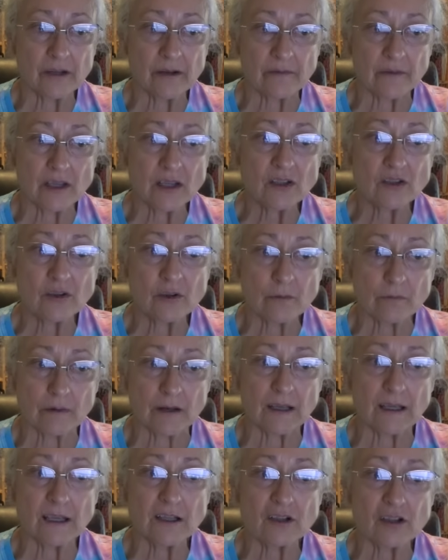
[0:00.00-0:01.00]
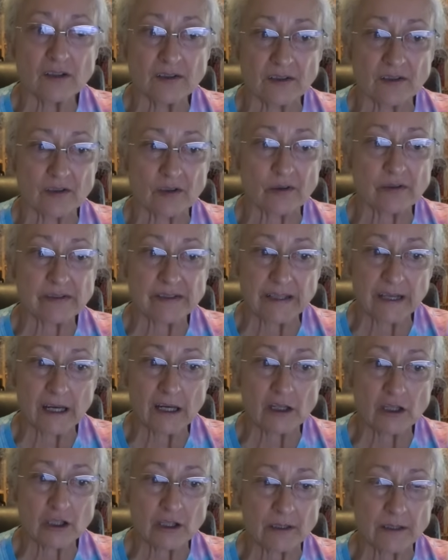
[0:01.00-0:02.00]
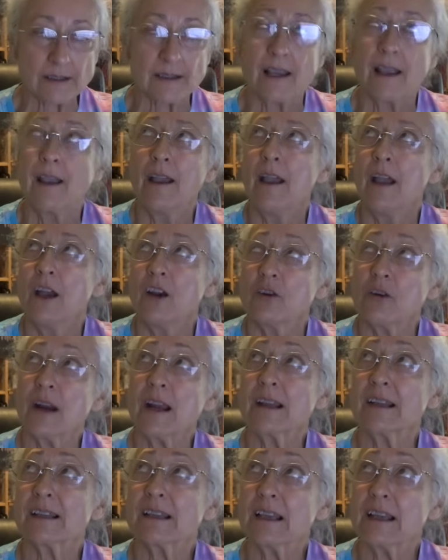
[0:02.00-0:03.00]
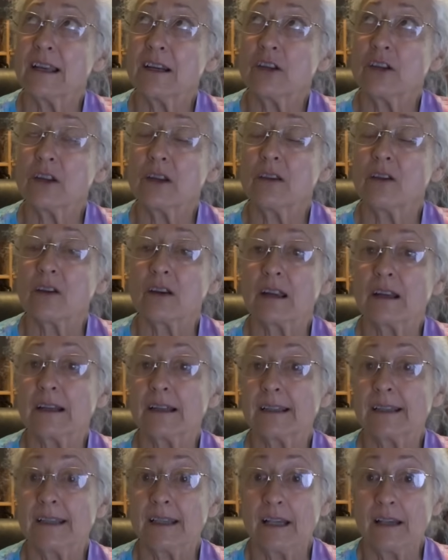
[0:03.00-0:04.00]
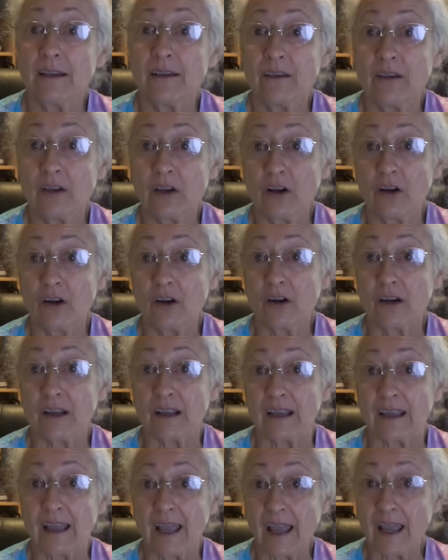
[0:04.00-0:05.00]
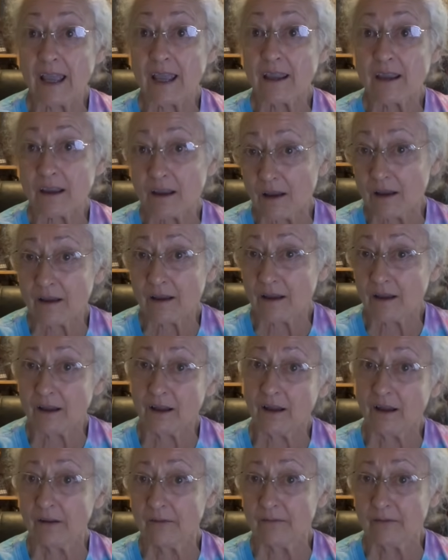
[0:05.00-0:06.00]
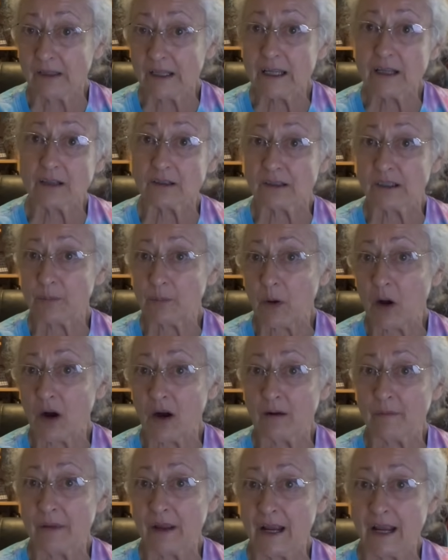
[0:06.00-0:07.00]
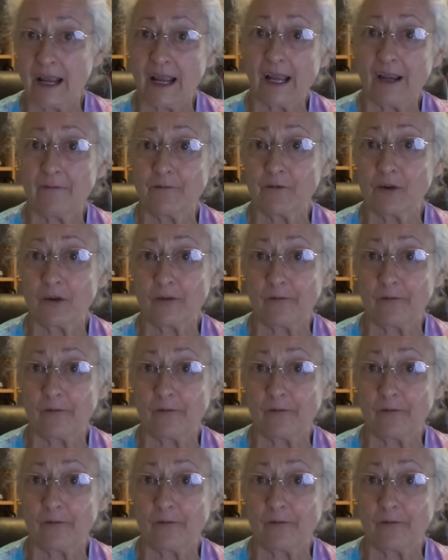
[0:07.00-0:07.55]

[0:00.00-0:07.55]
of these two religious associations. Translation, they're going to send their gang of legal department after